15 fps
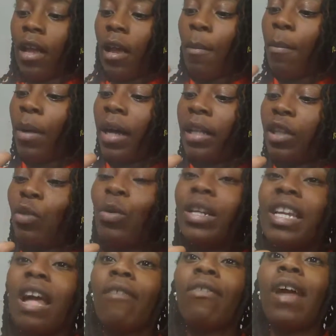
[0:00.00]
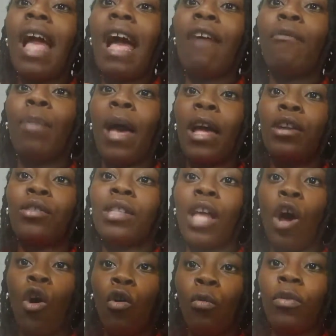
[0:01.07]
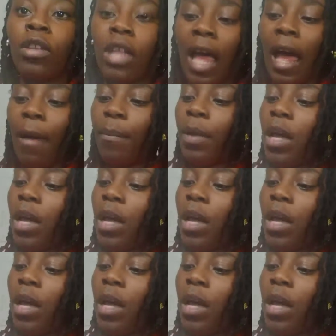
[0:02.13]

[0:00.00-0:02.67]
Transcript: but you will never have patterns that overlap.